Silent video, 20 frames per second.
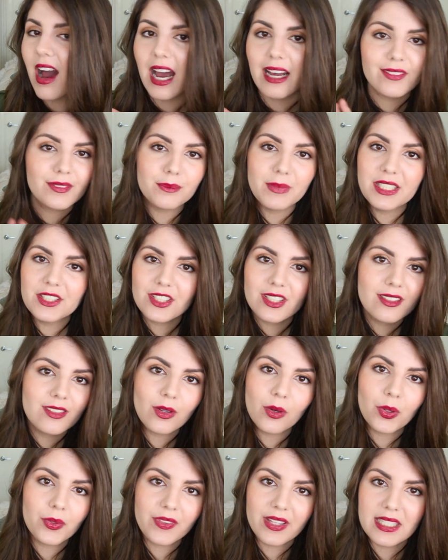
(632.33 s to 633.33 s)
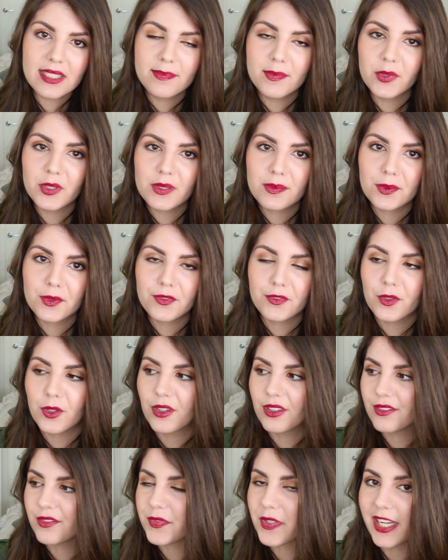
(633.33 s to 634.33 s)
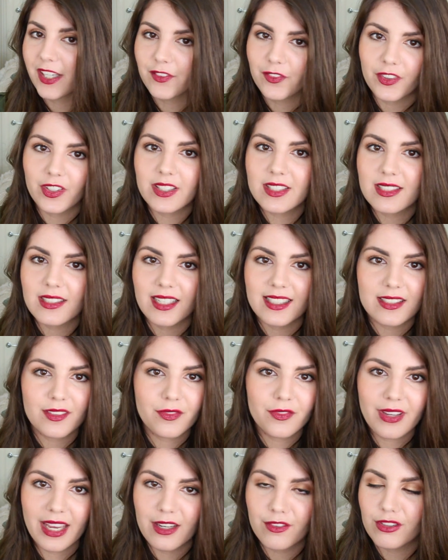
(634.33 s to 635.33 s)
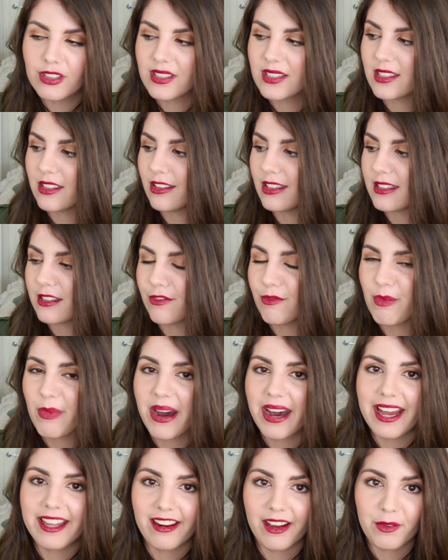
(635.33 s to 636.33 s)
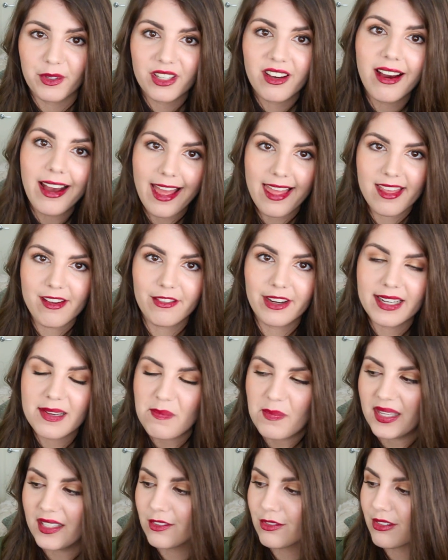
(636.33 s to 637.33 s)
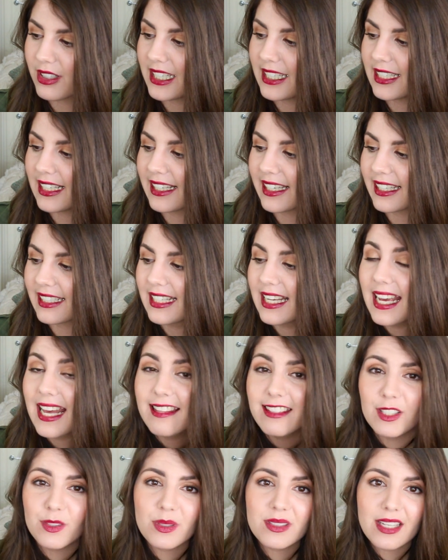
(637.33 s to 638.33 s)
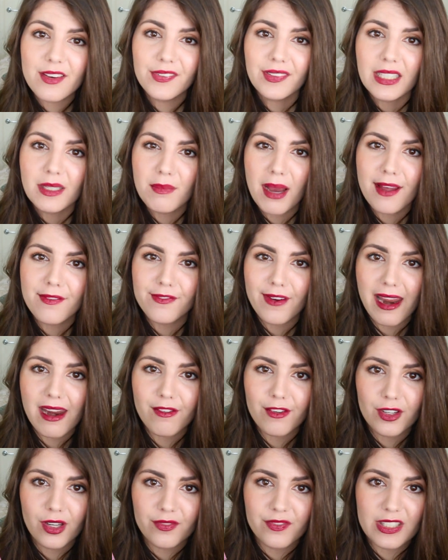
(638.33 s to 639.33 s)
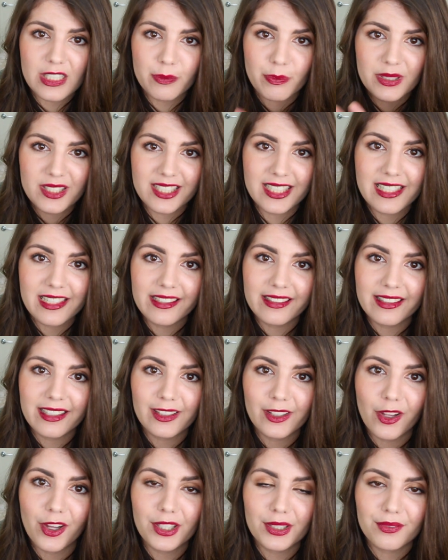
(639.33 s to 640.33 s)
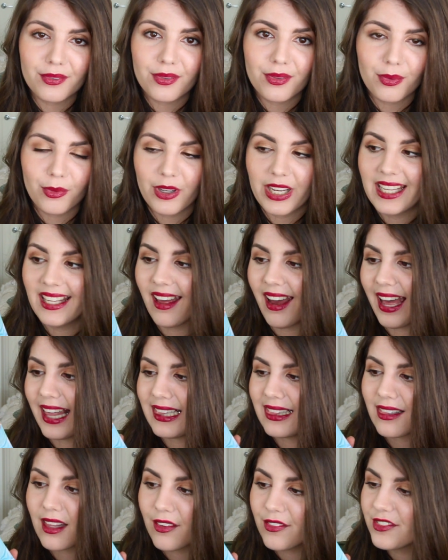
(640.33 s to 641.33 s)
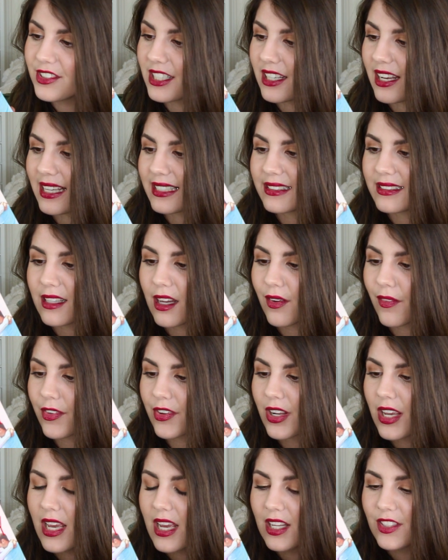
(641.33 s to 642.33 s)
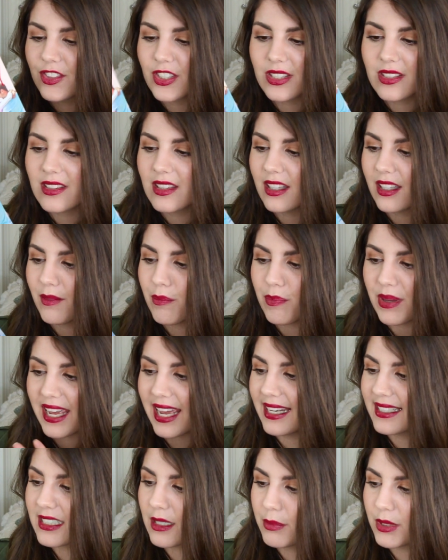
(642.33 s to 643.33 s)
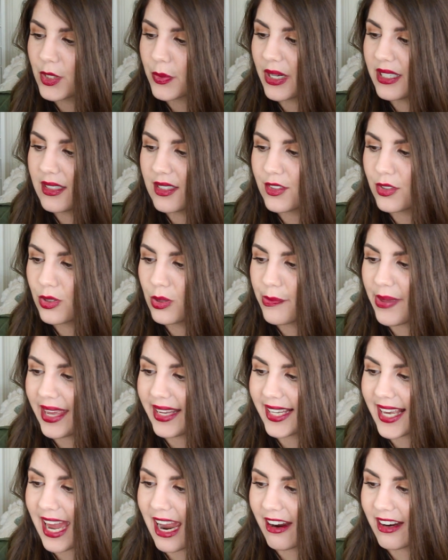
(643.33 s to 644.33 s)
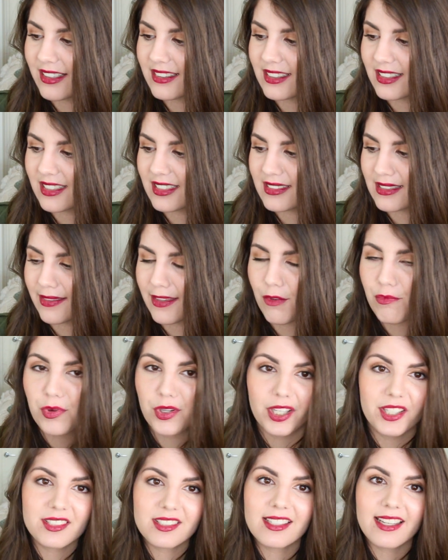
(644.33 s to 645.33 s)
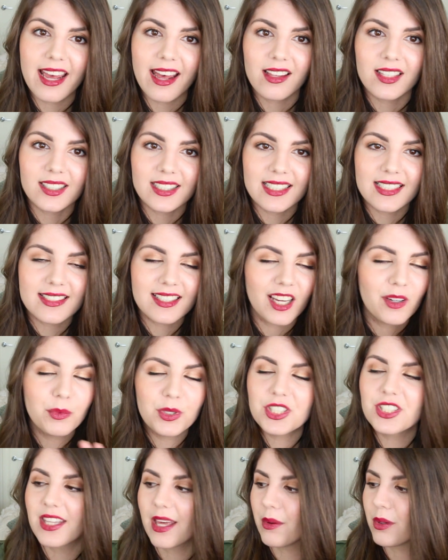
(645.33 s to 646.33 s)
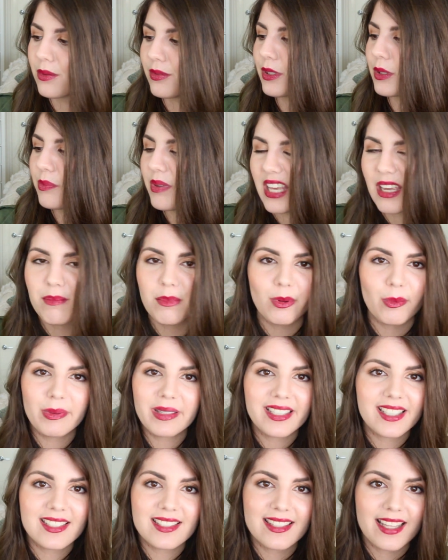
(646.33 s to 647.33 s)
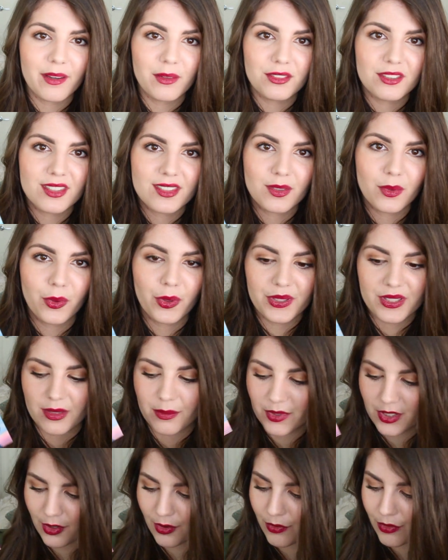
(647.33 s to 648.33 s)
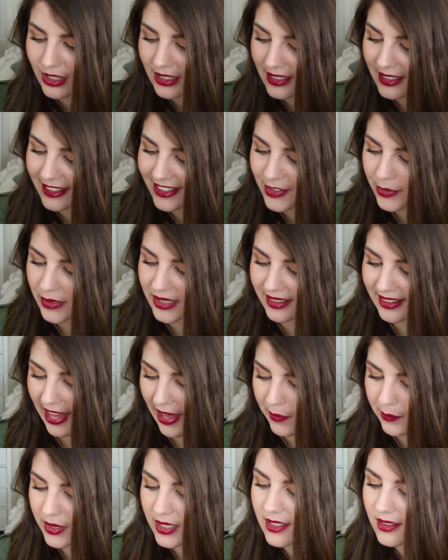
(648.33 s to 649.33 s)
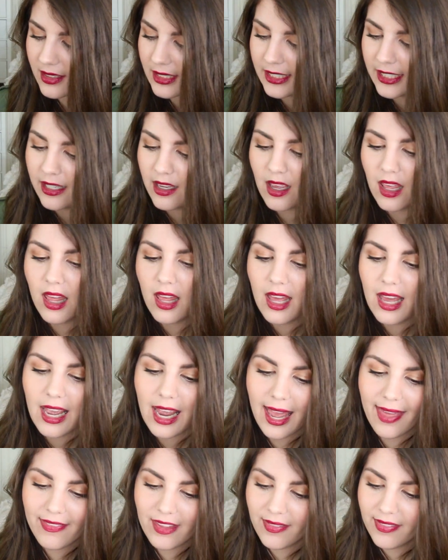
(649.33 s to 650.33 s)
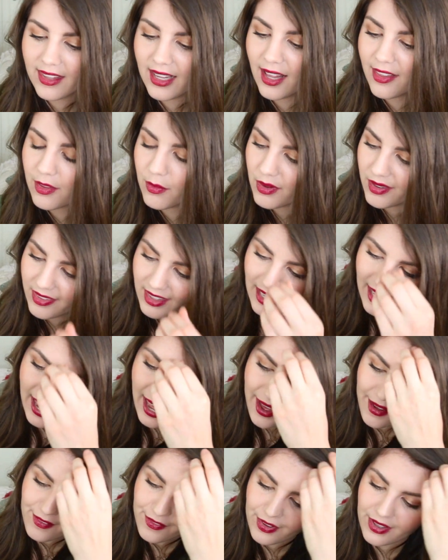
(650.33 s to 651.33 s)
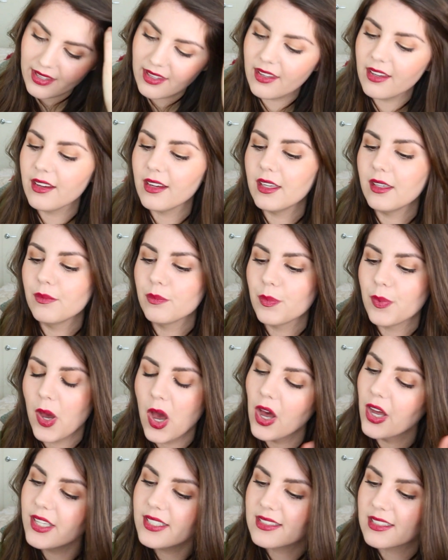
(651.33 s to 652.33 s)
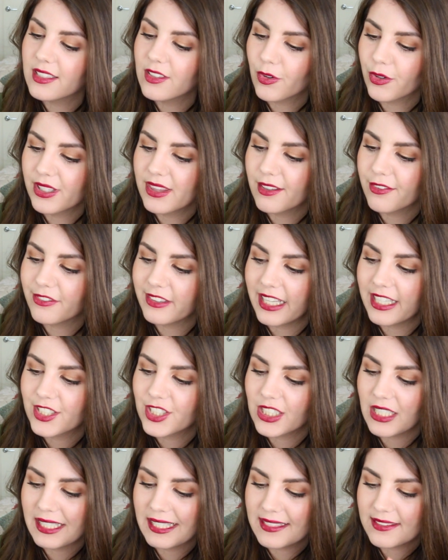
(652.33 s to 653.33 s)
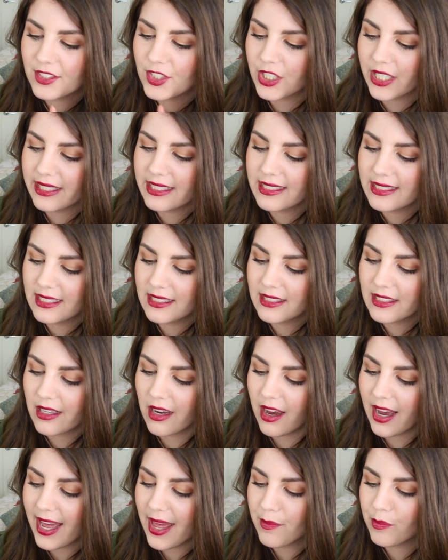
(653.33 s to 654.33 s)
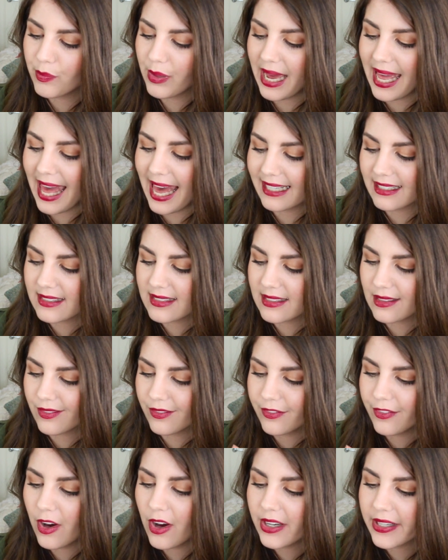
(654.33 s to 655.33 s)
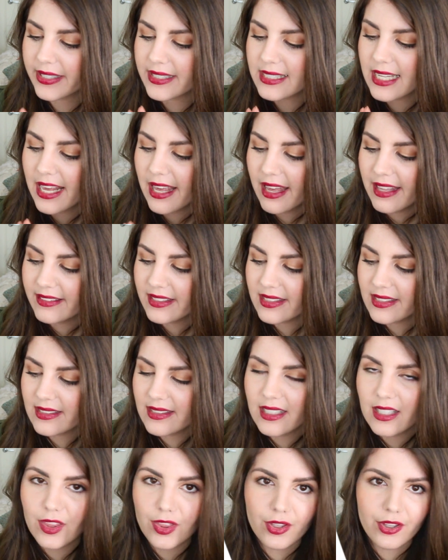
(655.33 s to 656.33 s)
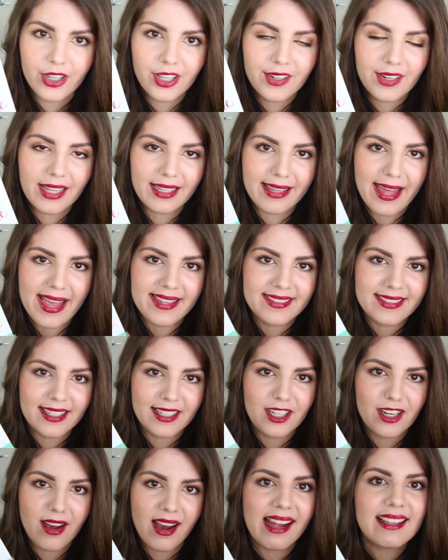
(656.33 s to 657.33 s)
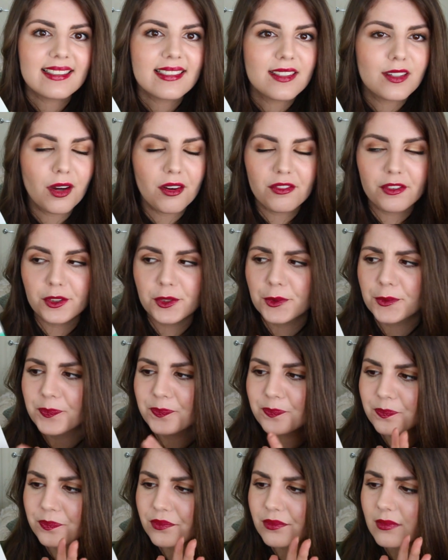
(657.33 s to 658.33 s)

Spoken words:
I've mentioned all these books before in favorites. It's a favorite series of mine. I would highly recommend reading it. This was definitely my favorite of this particular lot of three. I loved it. I loved just the banter between the two main characters and their personalities. I wish they were real people because they were just awesome. So I really enjoyed that one. And then the other one that I have here in person or in the flesh is Just in Time by Addison Fox. This is the third Alaskan Nights novel.